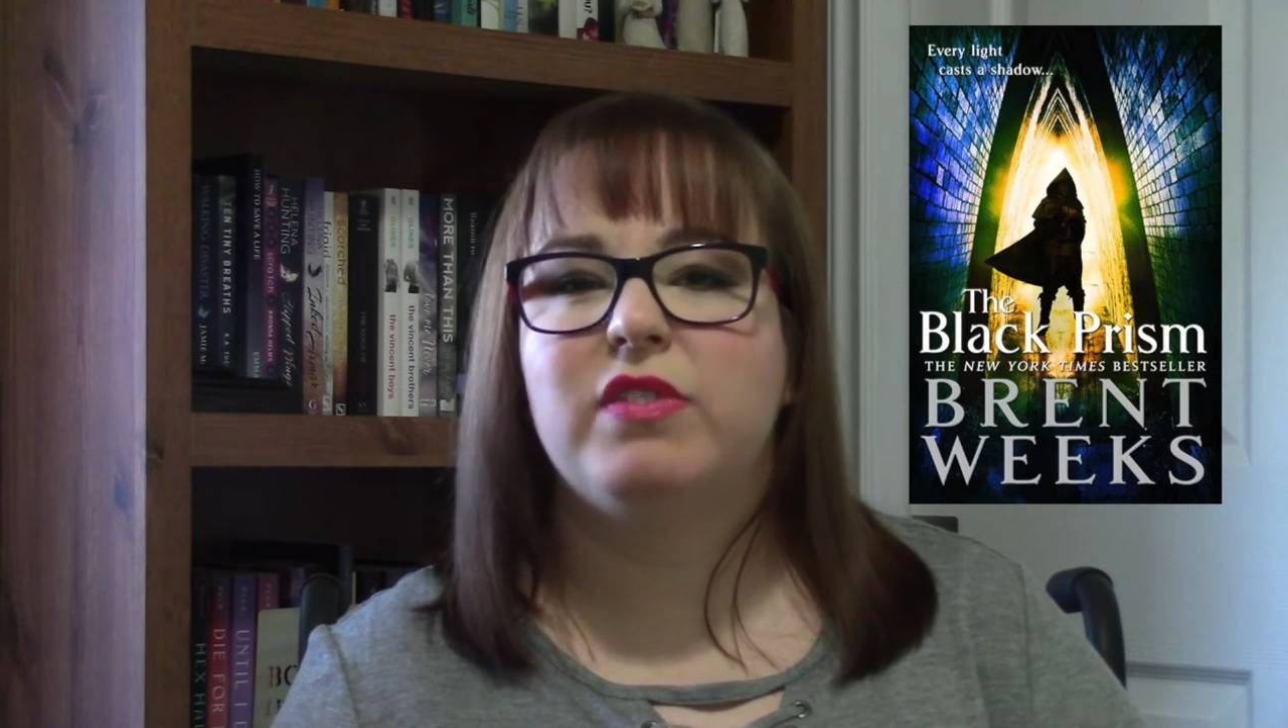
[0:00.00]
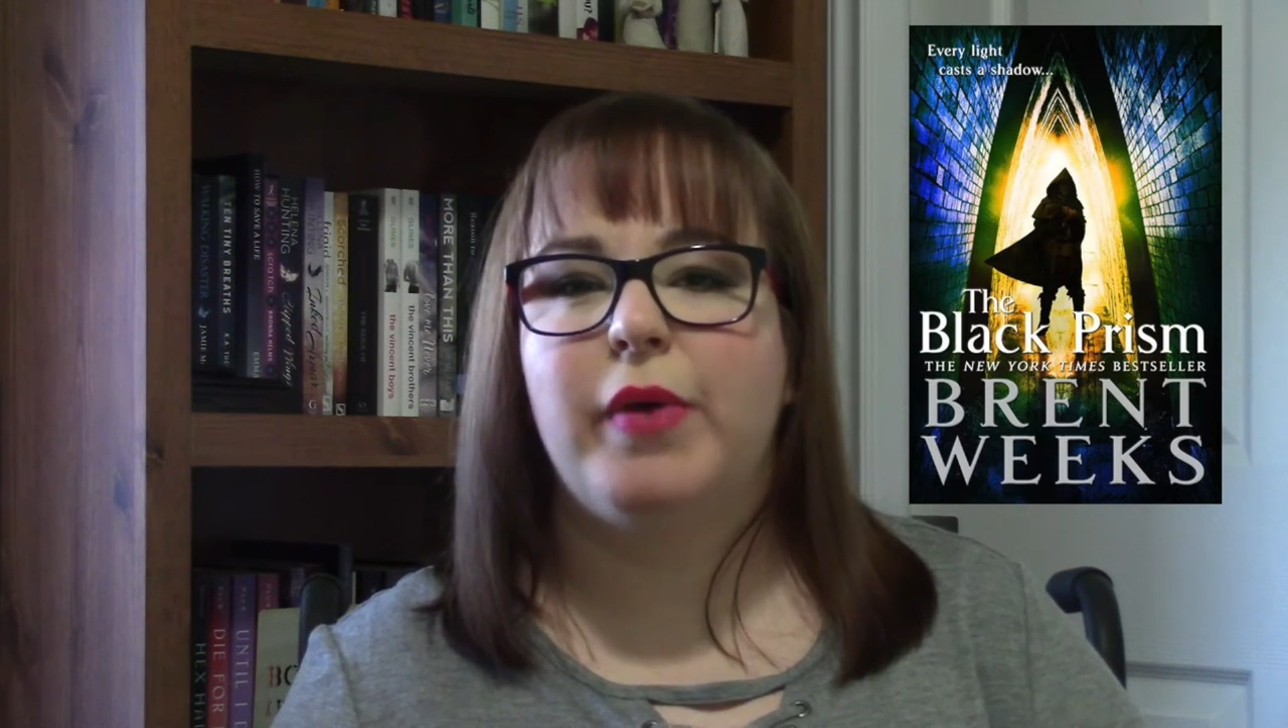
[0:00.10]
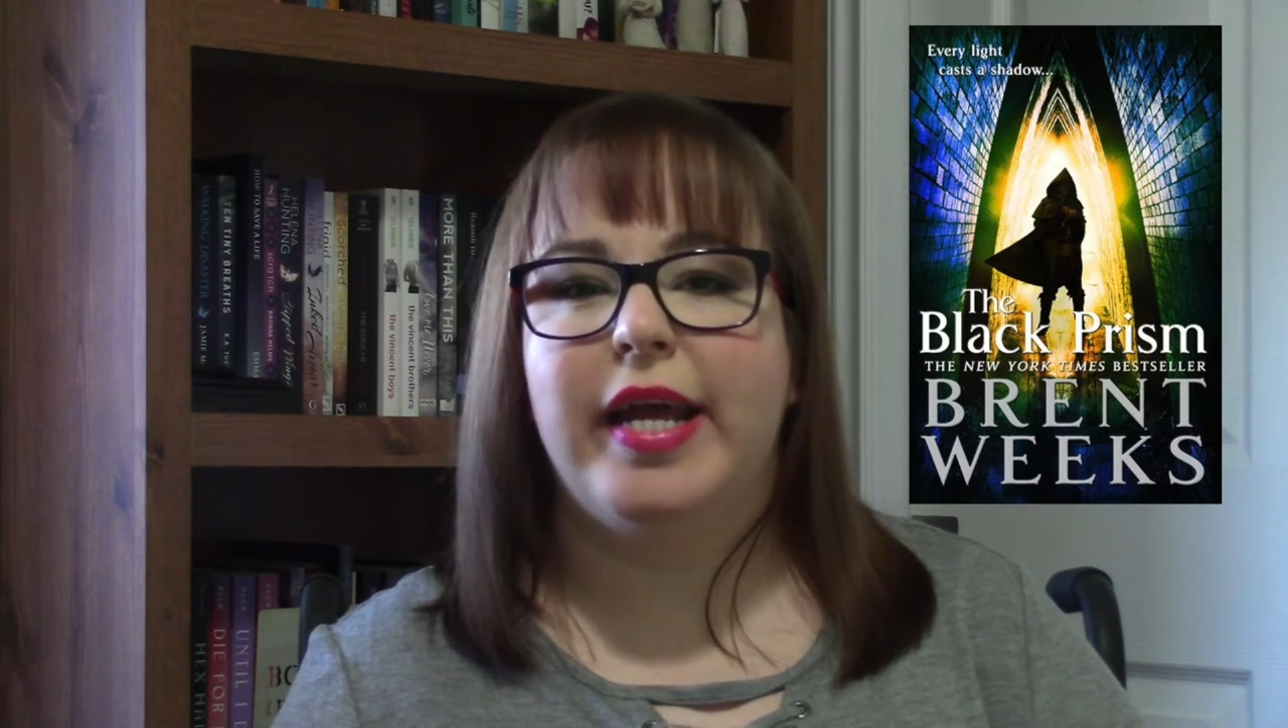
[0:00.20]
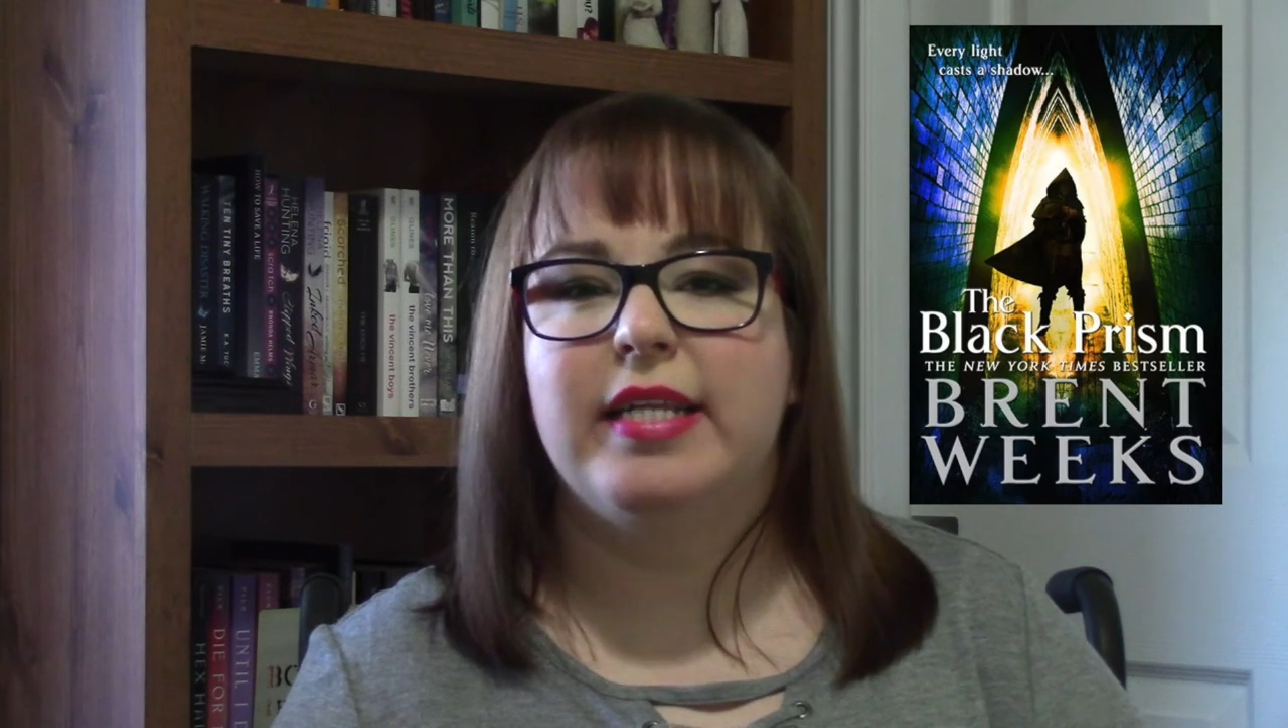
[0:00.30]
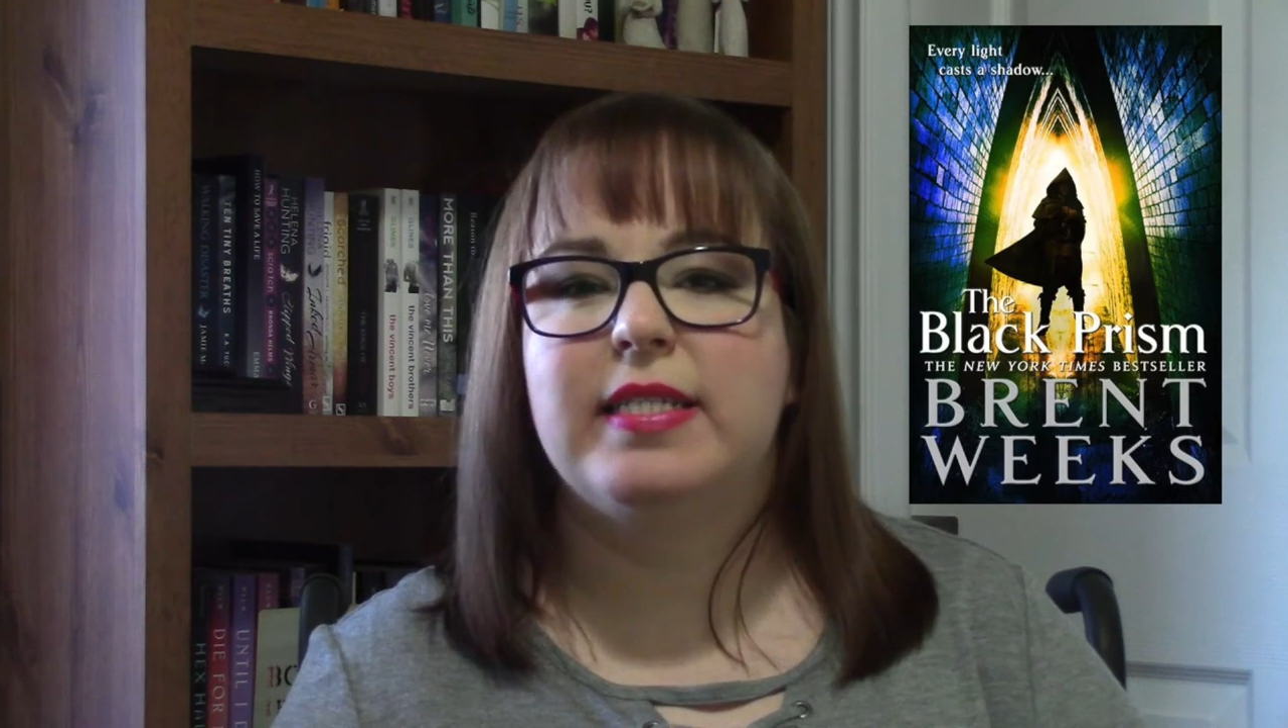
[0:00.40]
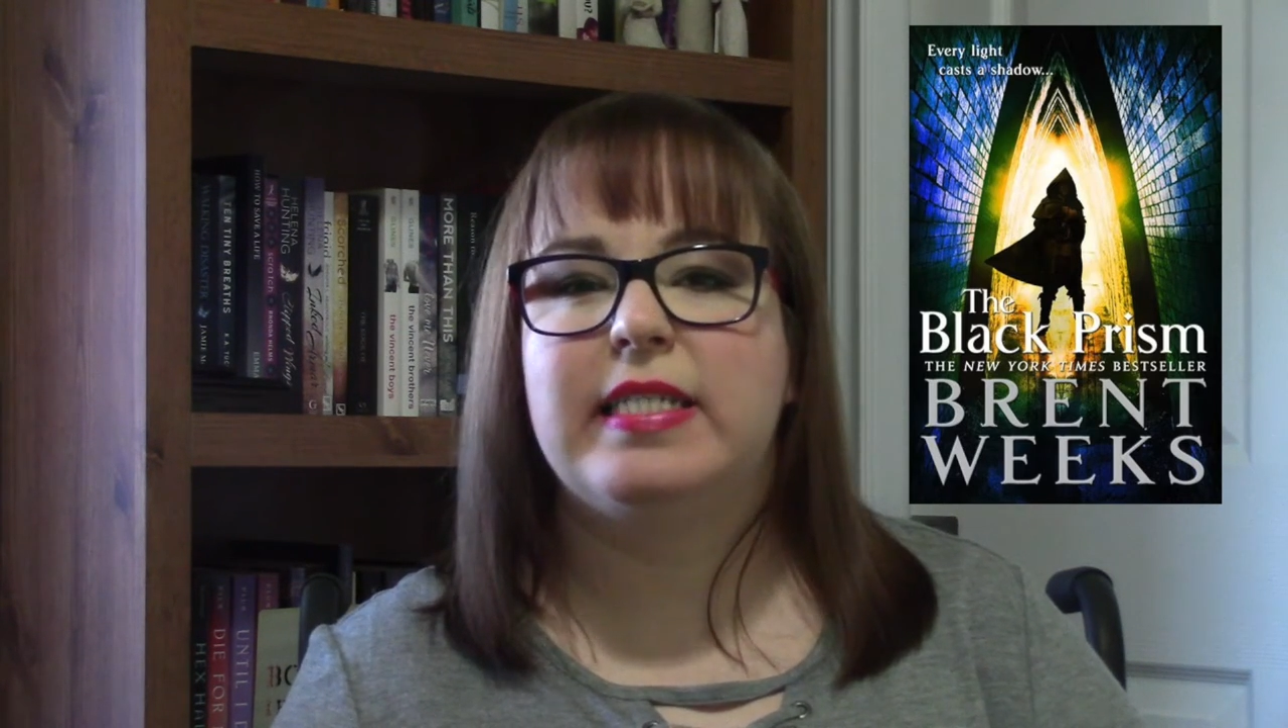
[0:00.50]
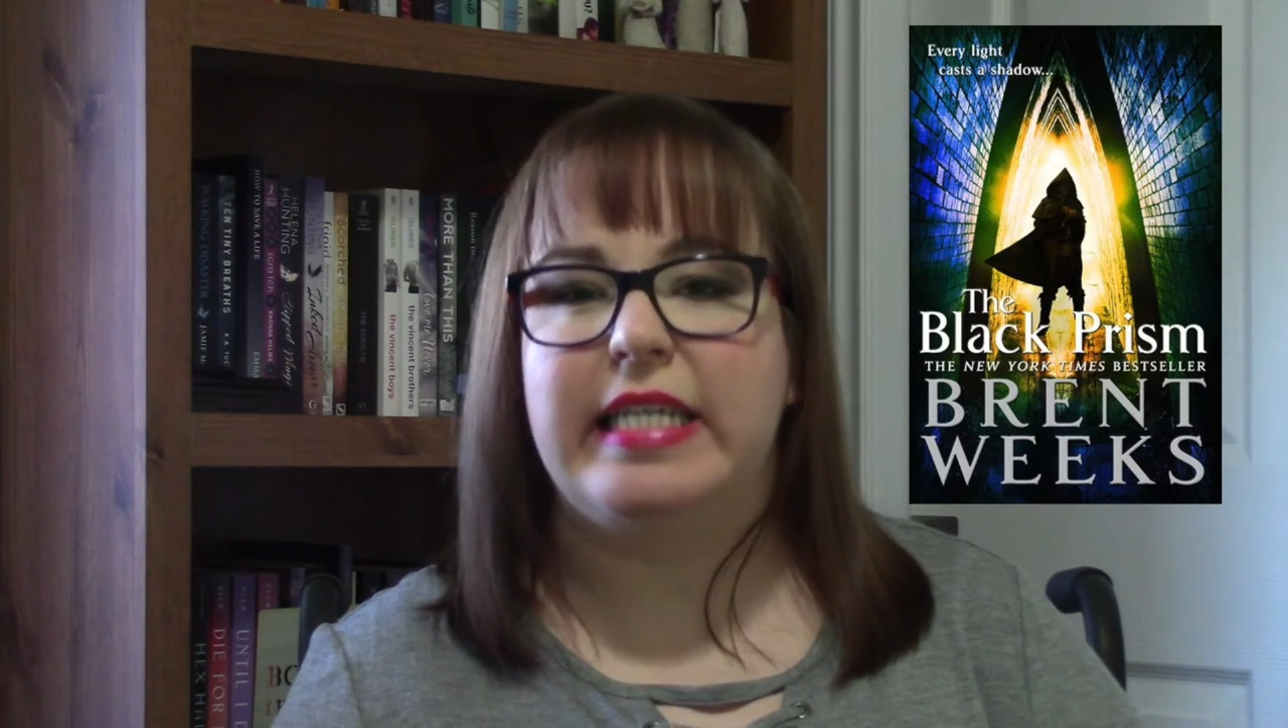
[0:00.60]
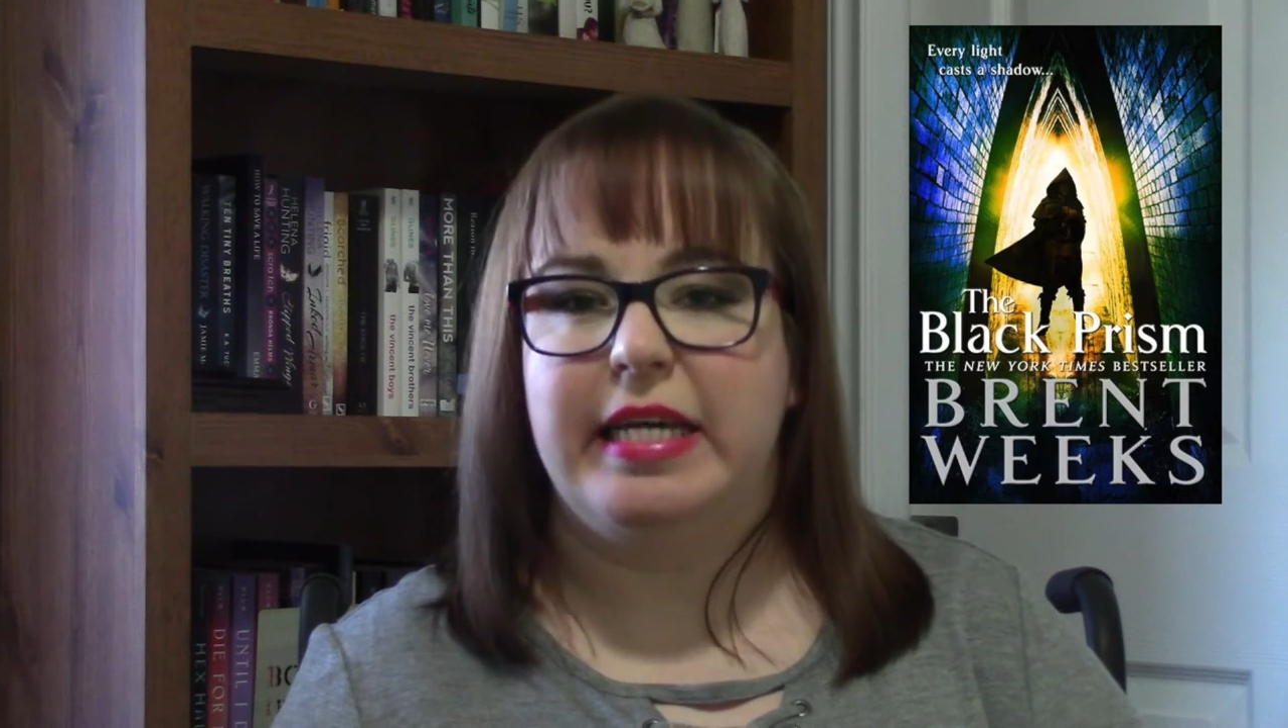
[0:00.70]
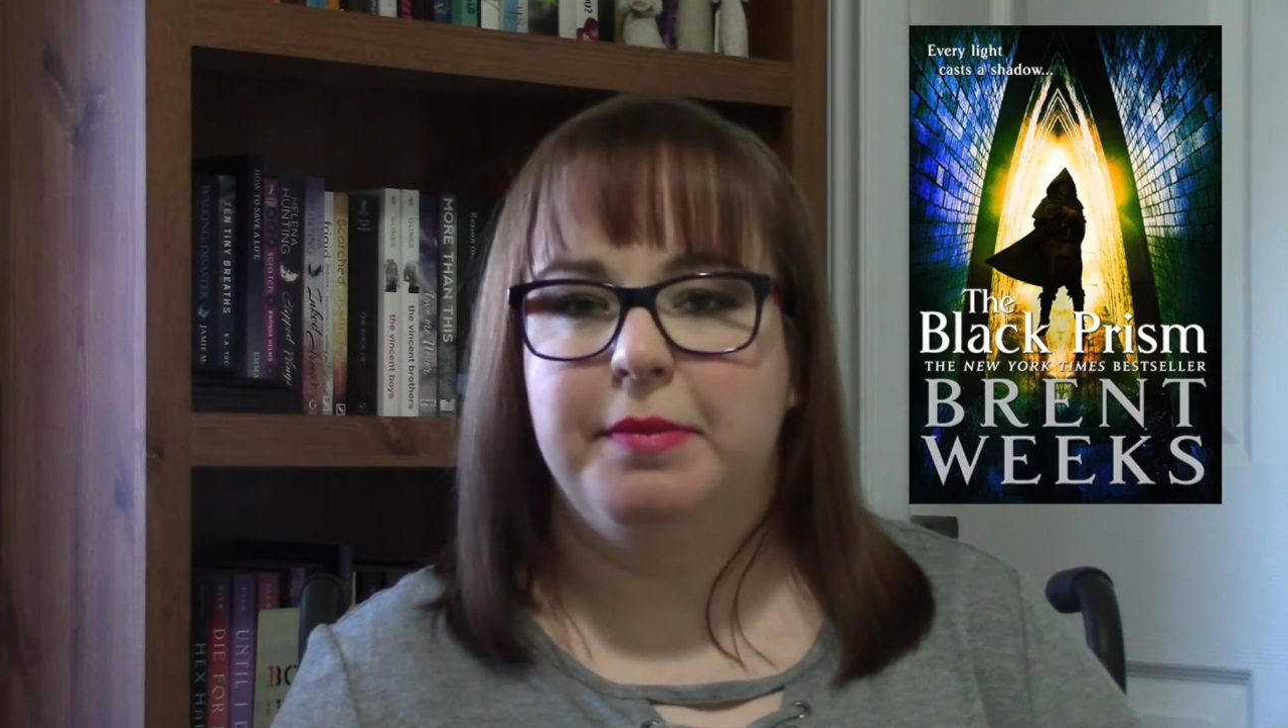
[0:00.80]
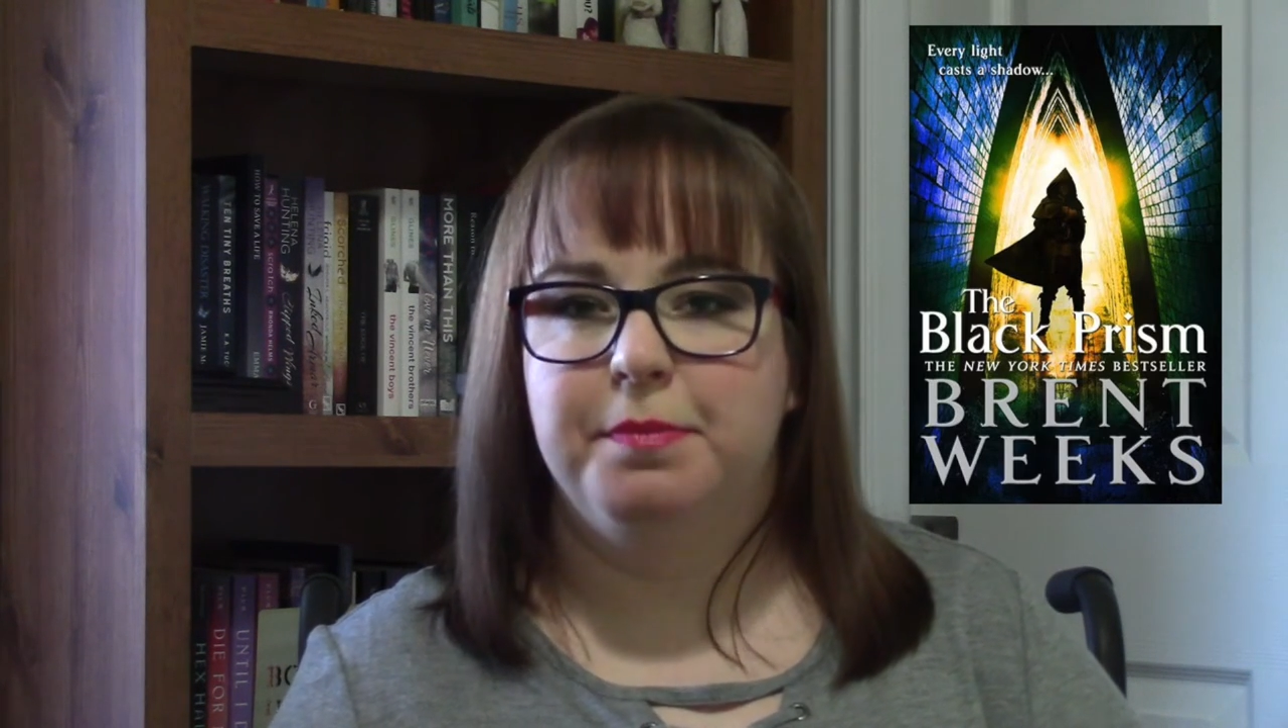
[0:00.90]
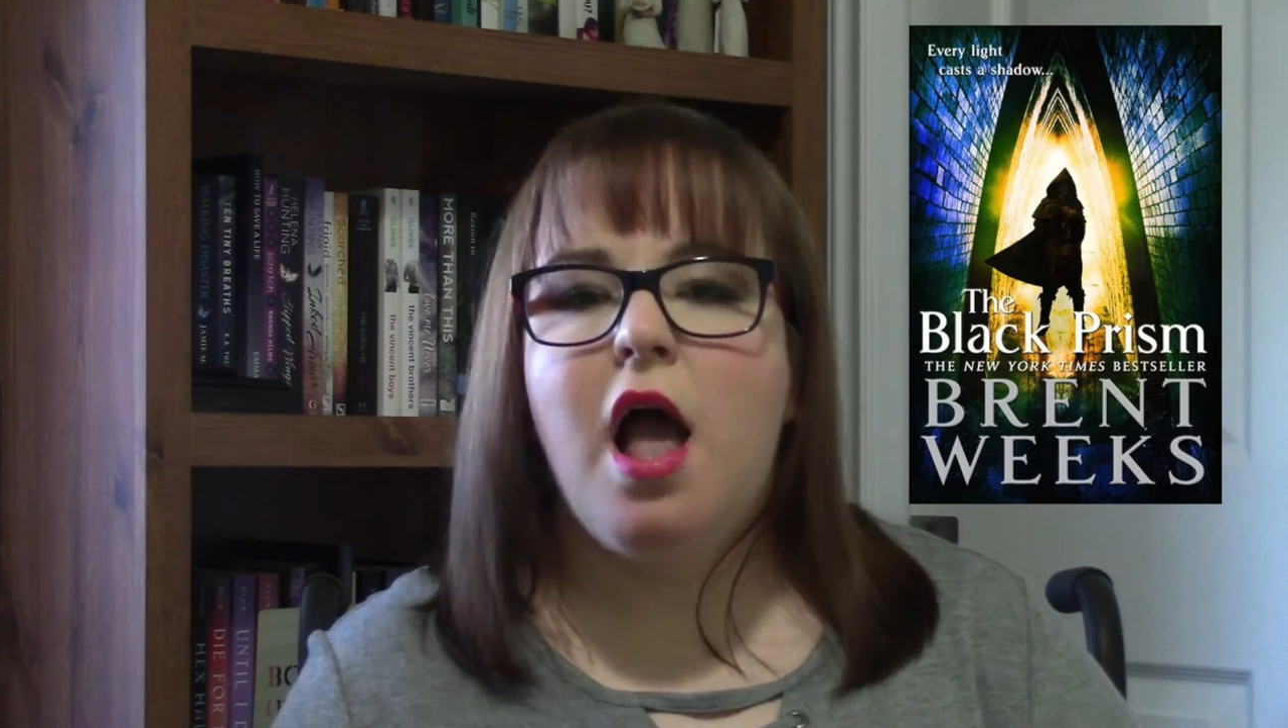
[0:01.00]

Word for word: to wait and see.